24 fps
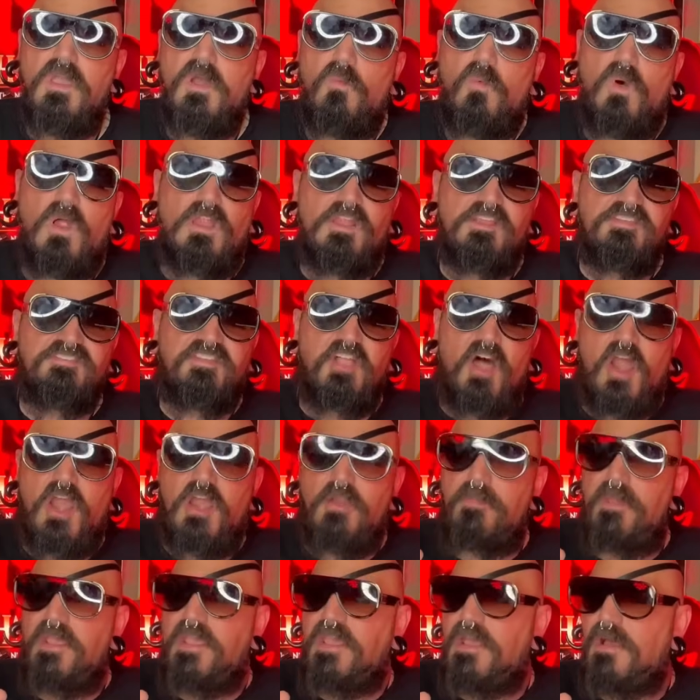while his
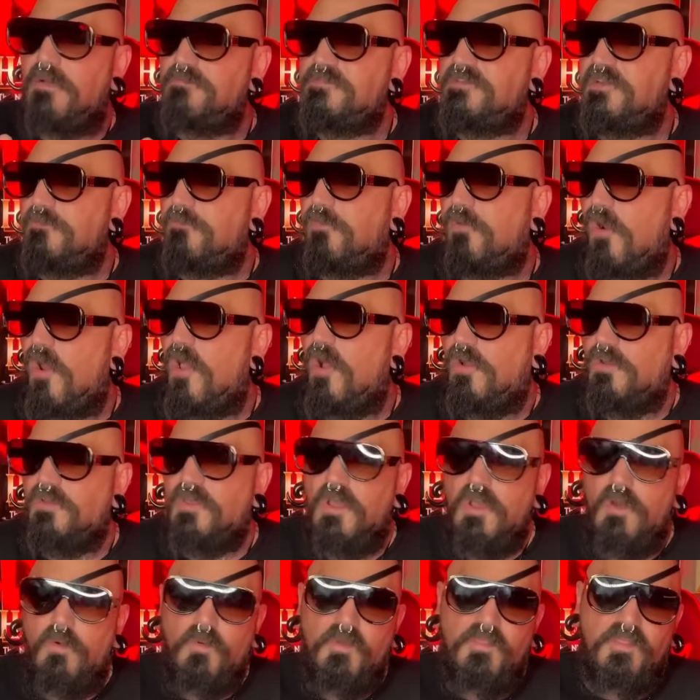daughter becomes embroiled
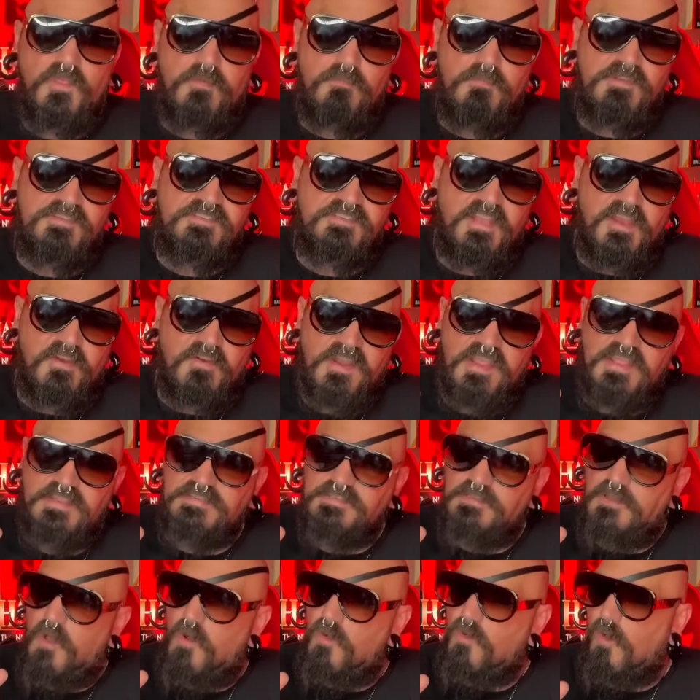with a
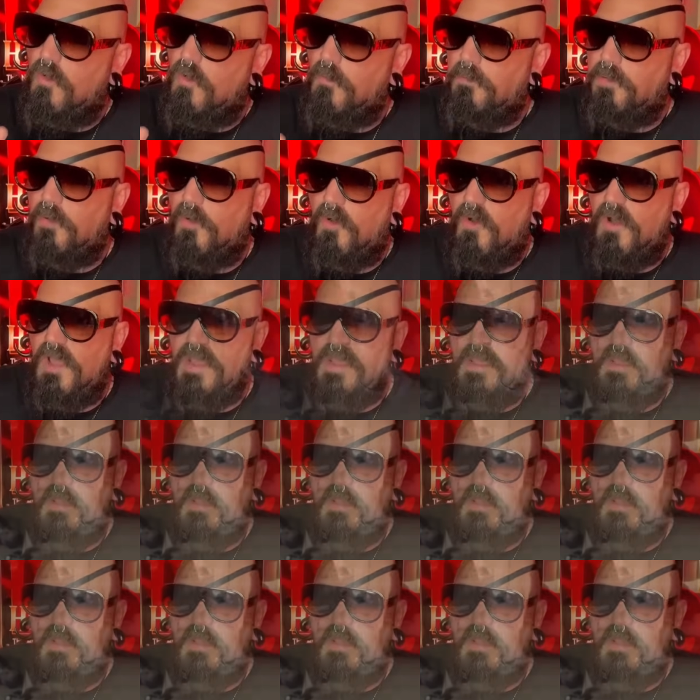mysterious local boy.